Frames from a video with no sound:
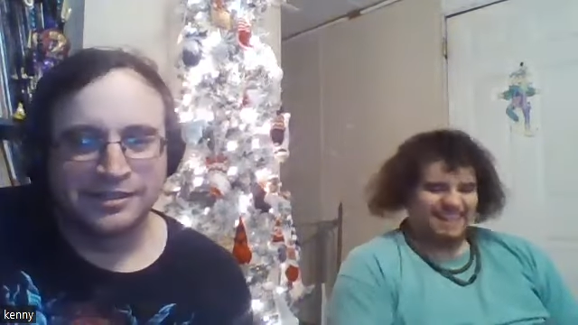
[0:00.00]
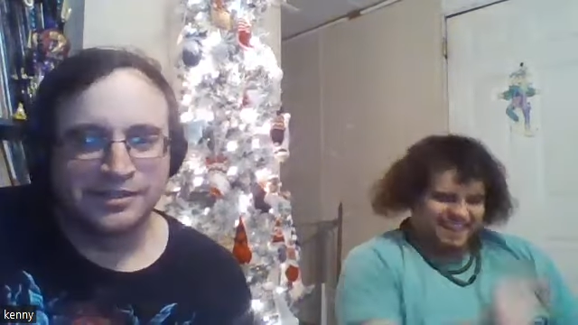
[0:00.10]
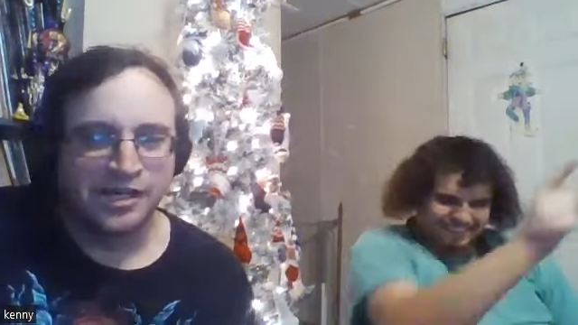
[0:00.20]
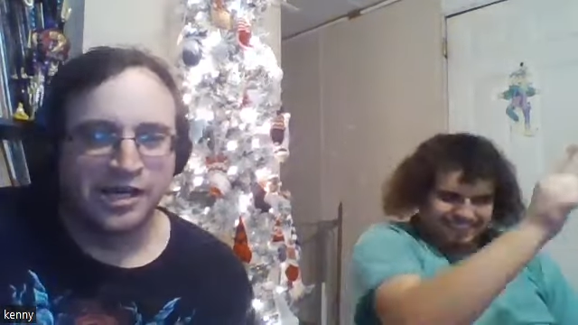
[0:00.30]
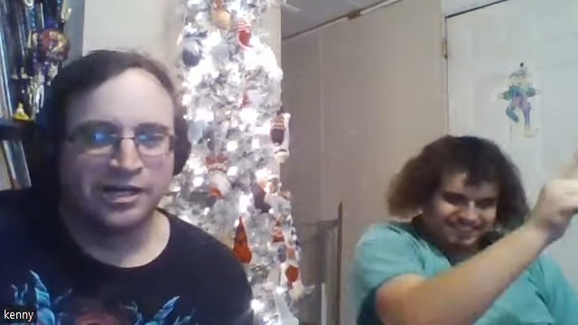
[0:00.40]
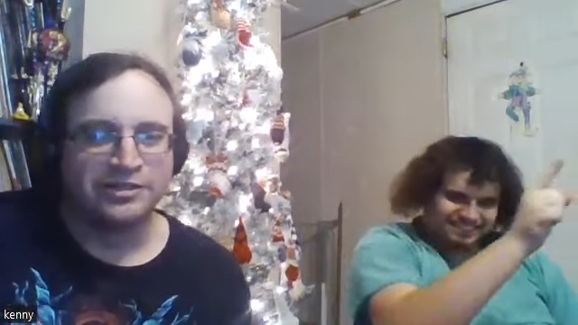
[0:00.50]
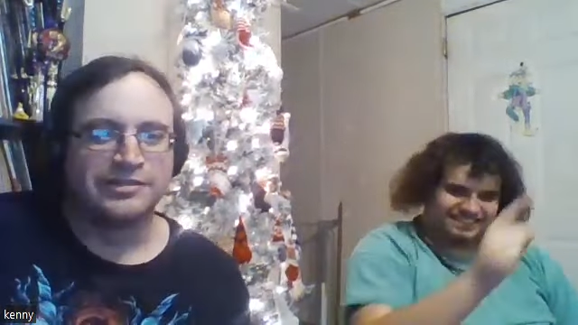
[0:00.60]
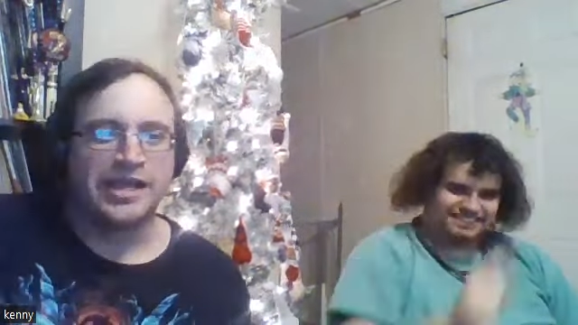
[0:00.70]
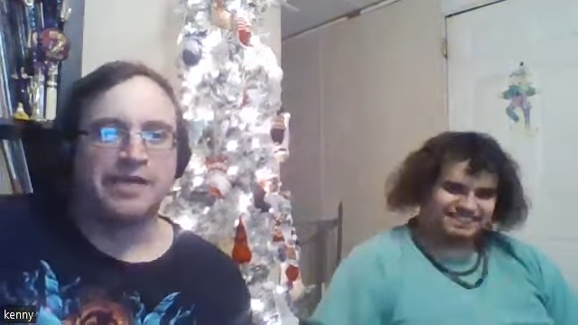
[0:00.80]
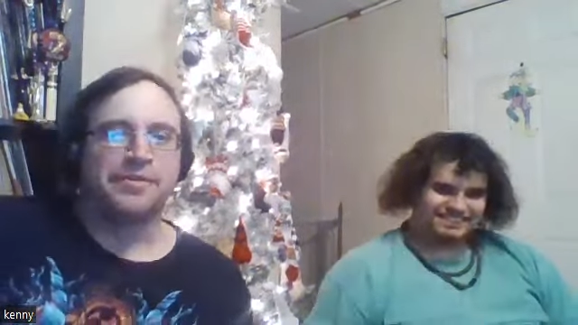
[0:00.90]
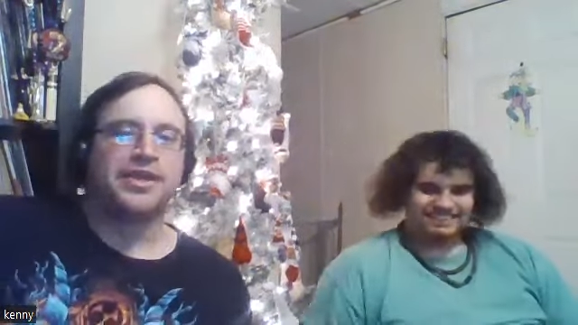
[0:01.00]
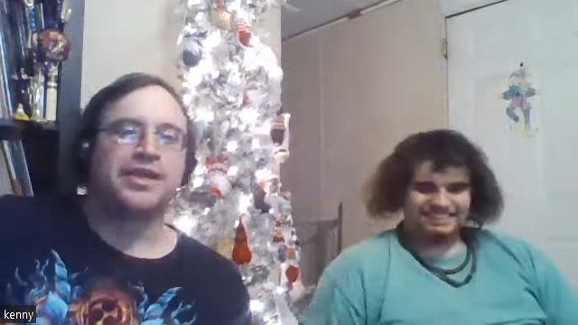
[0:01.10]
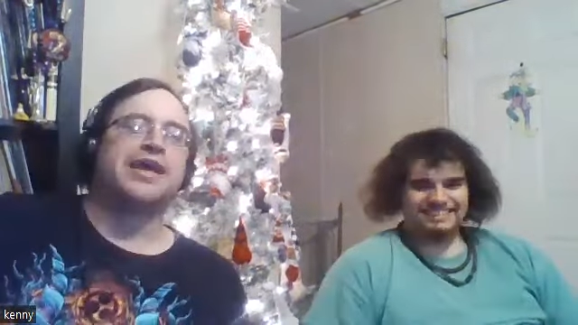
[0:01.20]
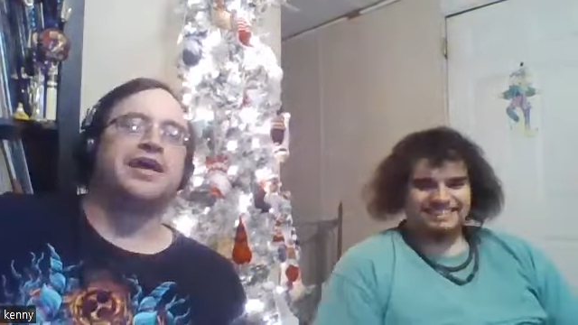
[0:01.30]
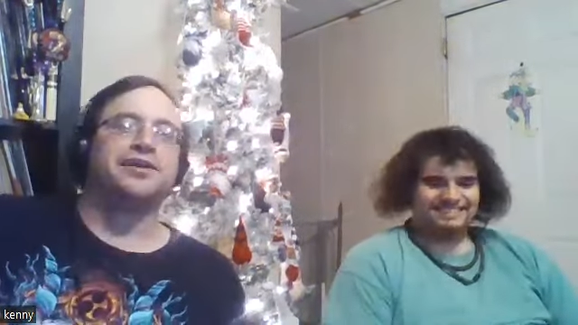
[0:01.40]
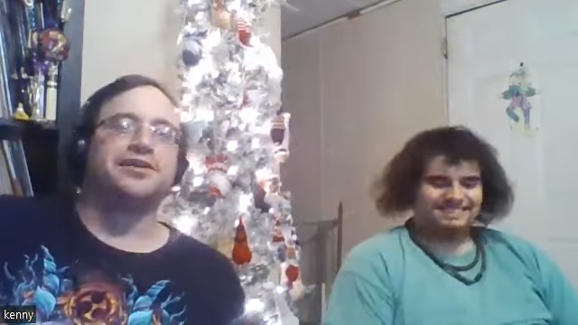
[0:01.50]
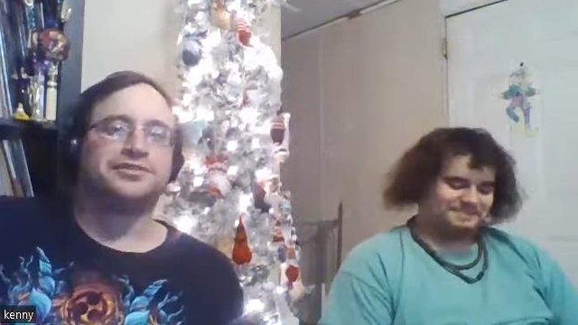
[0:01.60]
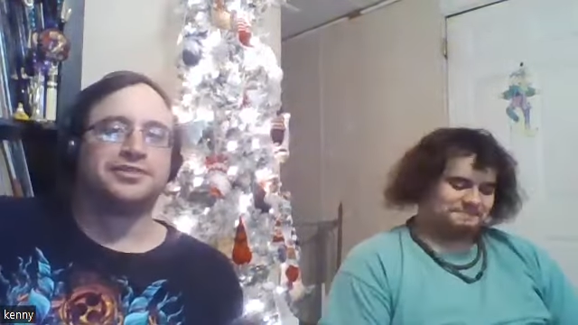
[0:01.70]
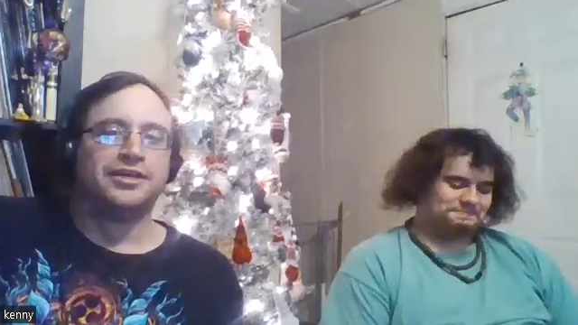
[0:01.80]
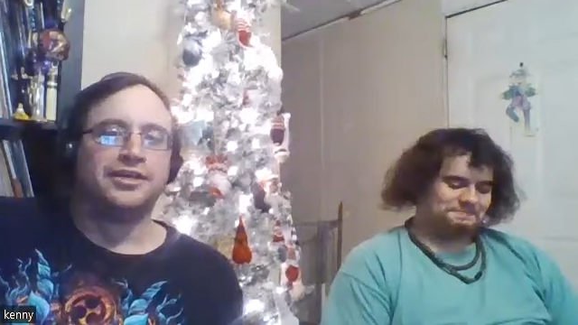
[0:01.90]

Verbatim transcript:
Speaker 1: yes. young Damian, as